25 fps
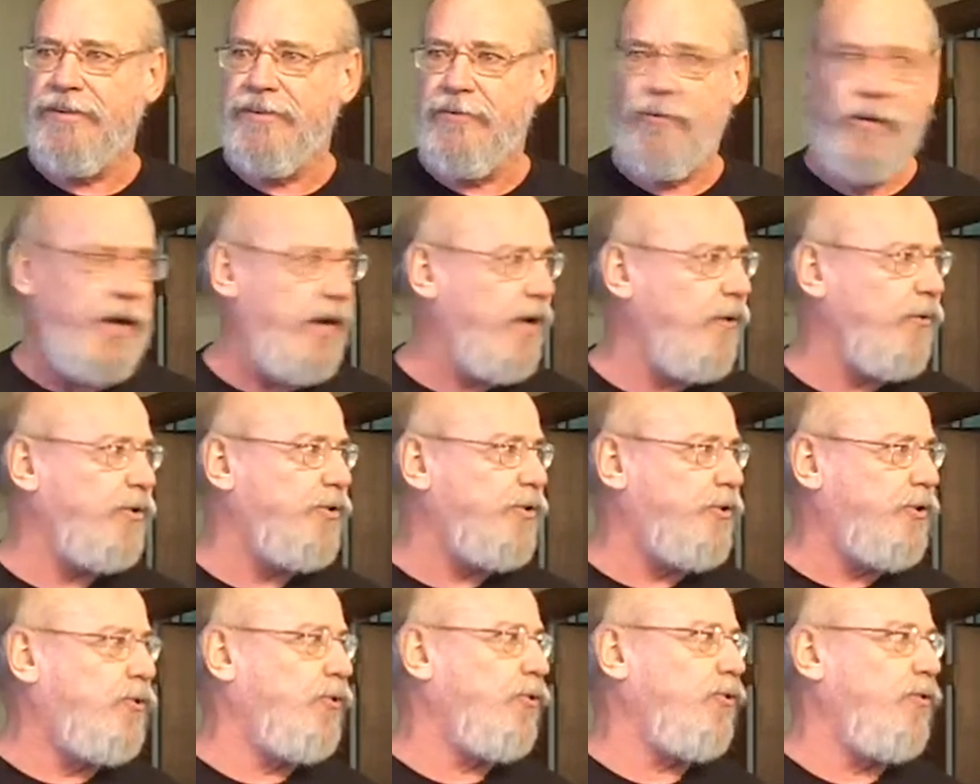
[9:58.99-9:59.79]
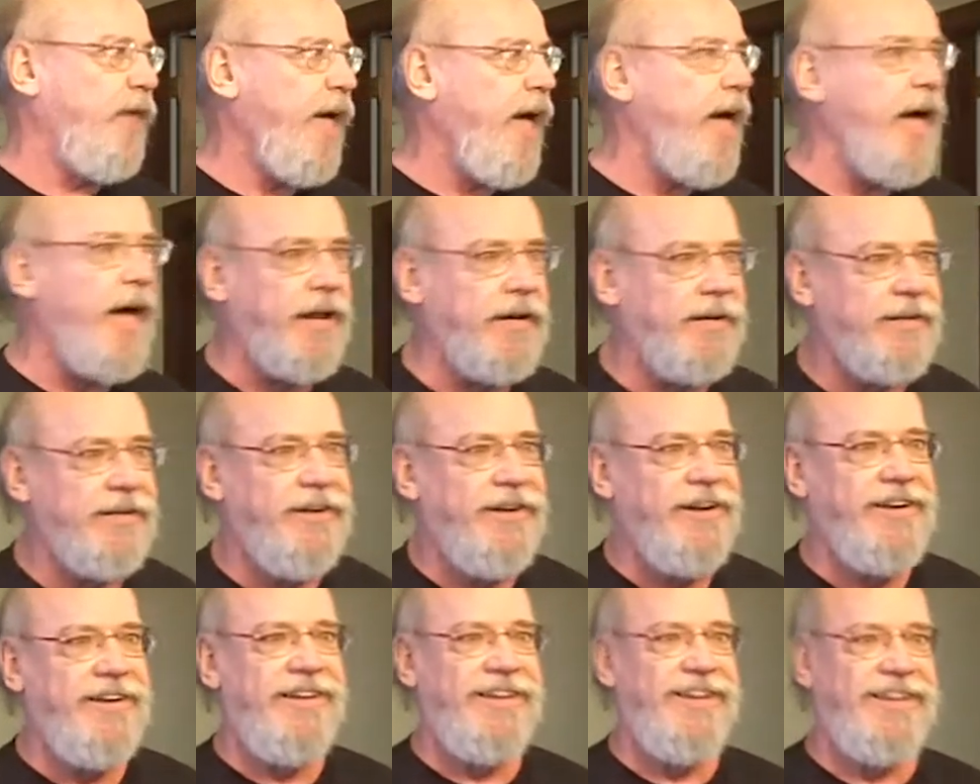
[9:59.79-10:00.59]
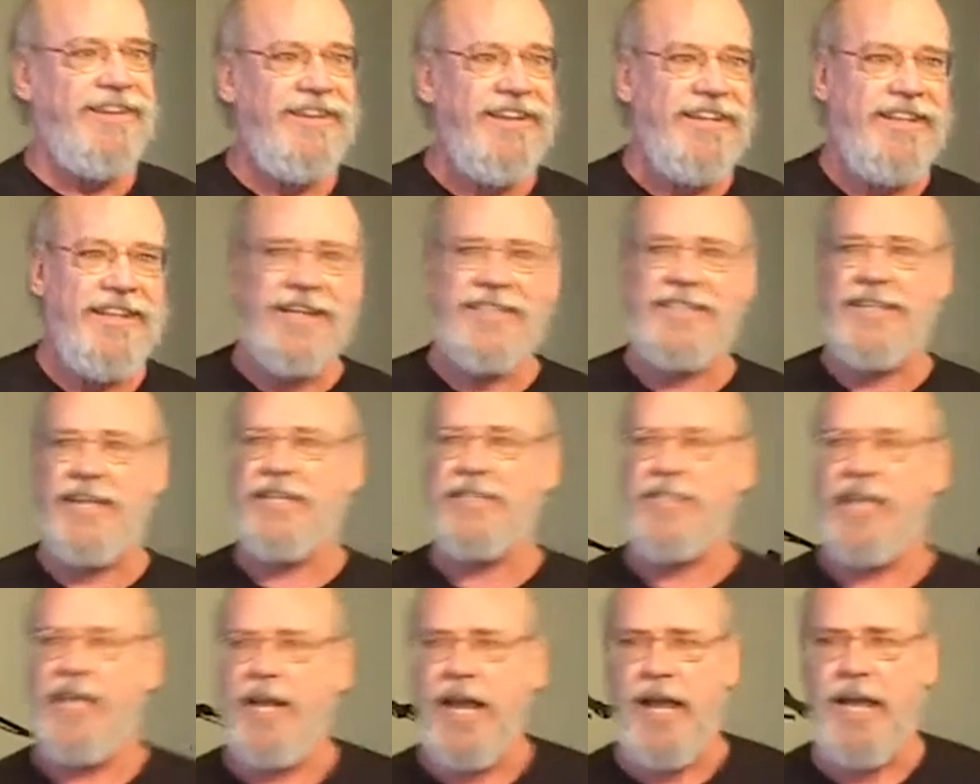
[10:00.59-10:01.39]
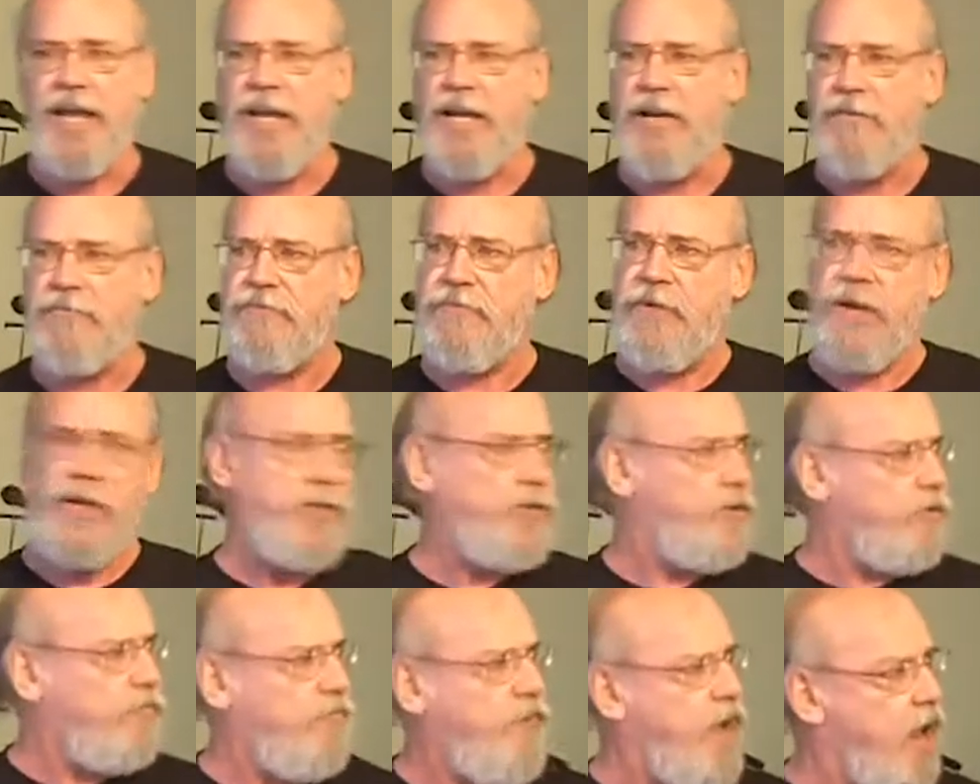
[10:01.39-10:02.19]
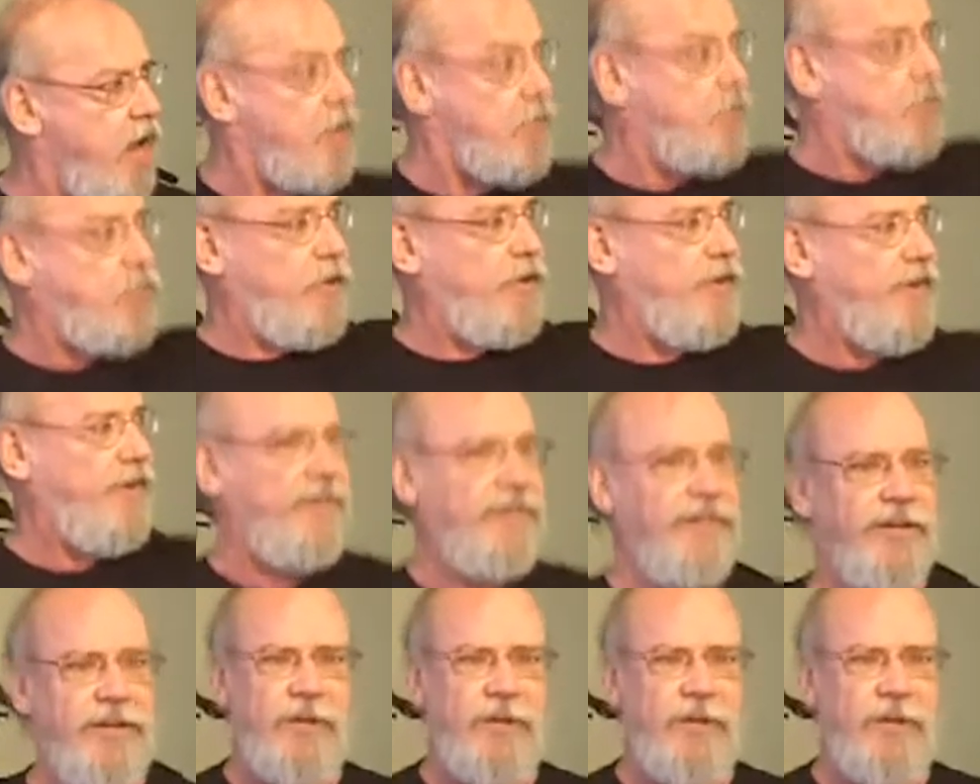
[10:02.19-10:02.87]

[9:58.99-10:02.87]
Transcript: Why would you do that? That's like saying, I have faith in faith.